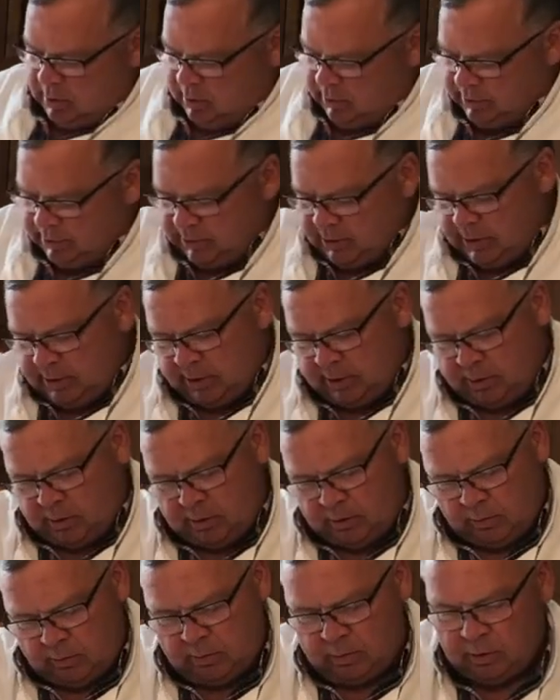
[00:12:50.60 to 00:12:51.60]
Is going to
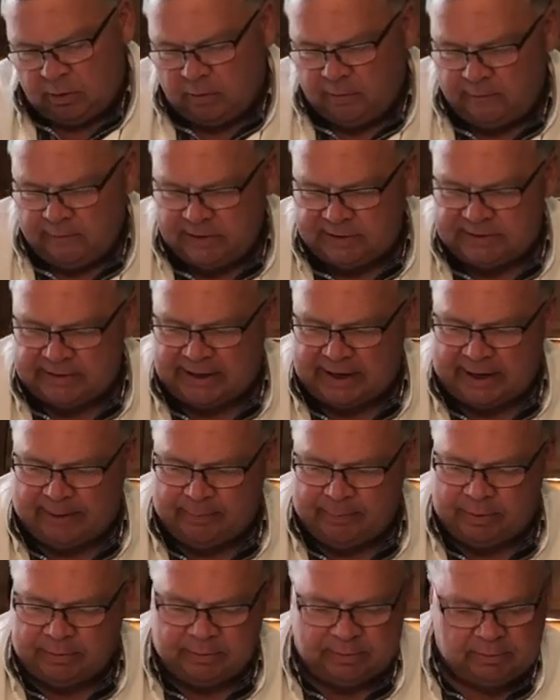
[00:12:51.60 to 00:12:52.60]
go over the
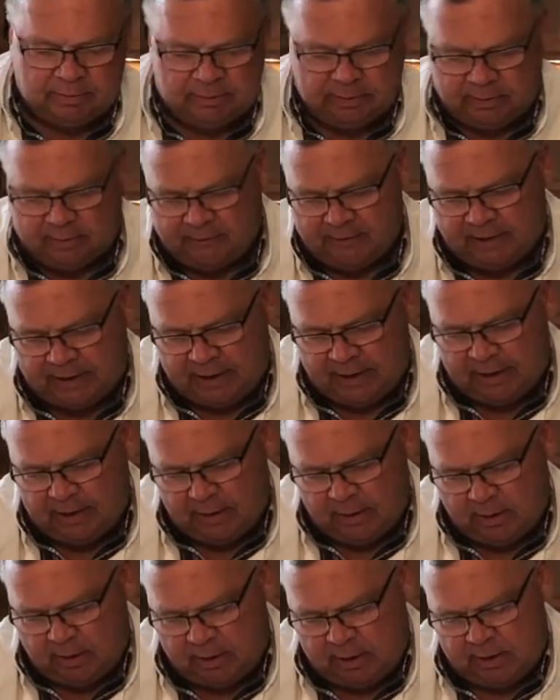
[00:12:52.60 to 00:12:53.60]
top of the cake,
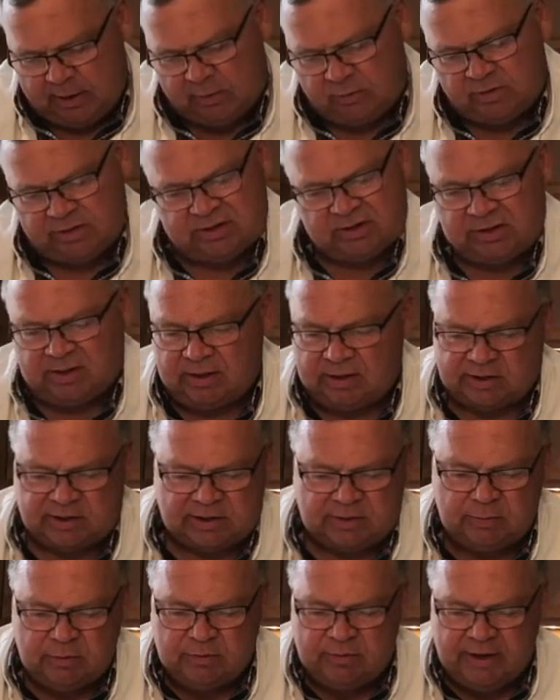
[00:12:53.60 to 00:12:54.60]
and we're just going to
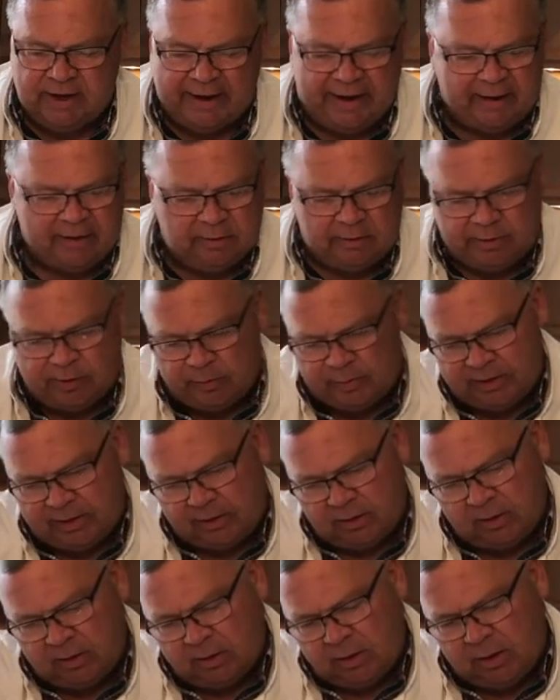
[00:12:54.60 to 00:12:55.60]
smooth it out a little bit.
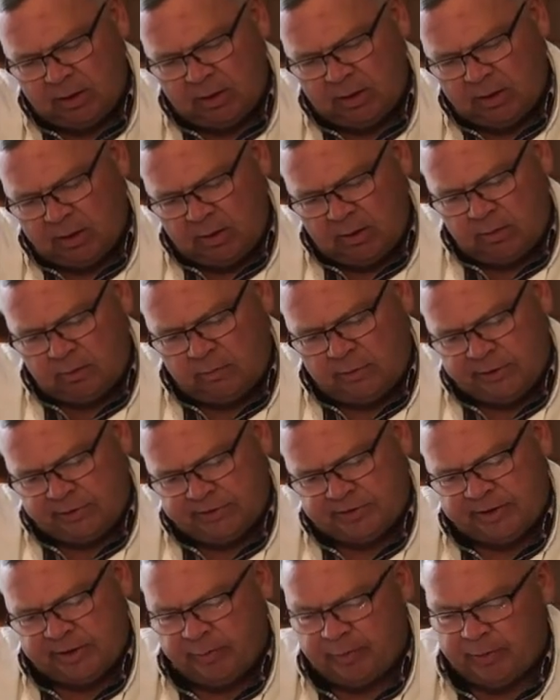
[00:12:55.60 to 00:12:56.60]
Real
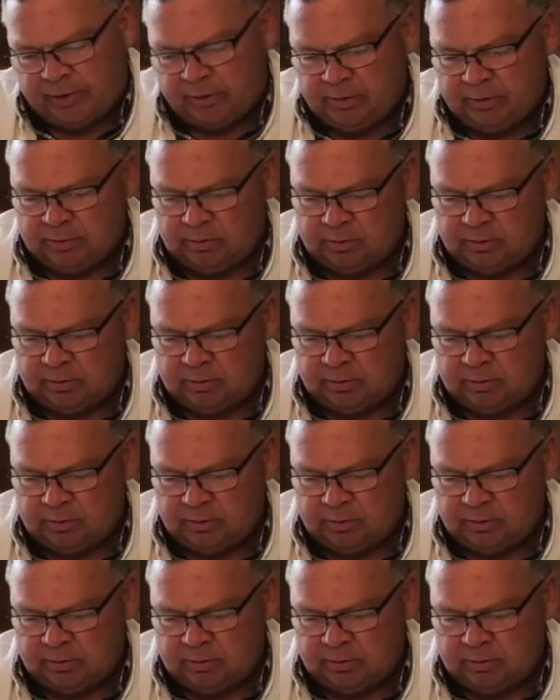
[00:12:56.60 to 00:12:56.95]
simple.